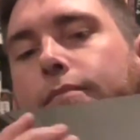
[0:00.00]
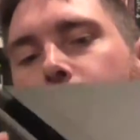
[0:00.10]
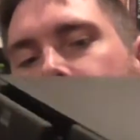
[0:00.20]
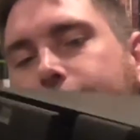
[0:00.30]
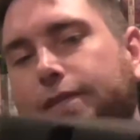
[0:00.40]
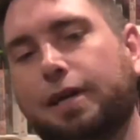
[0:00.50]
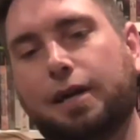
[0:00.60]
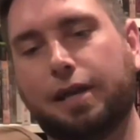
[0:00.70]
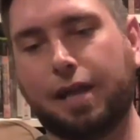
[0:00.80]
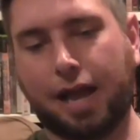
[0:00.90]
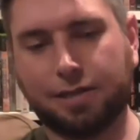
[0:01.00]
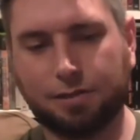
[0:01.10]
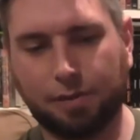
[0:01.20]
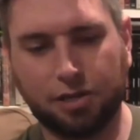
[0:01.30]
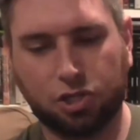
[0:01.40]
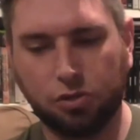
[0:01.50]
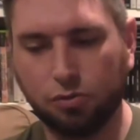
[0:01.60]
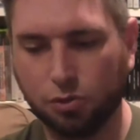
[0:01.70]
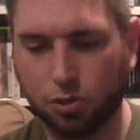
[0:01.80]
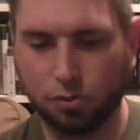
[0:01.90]
But it had some
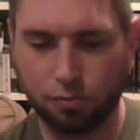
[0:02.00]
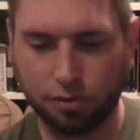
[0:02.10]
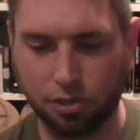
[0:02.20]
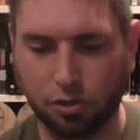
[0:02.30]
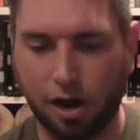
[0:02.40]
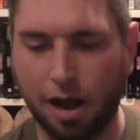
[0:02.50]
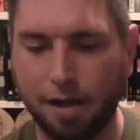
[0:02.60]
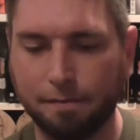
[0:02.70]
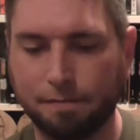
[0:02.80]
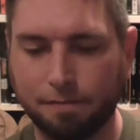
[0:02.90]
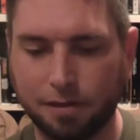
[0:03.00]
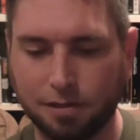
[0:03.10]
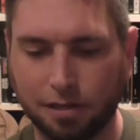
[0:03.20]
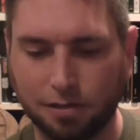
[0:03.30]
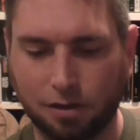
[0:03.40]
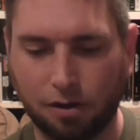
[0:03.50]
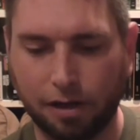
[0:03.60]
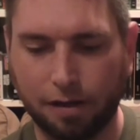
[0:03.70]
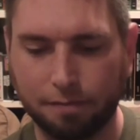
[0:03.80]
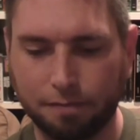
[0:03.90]
issues with the drive. These things all
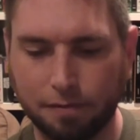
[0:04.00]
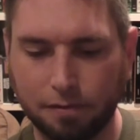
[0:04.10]
have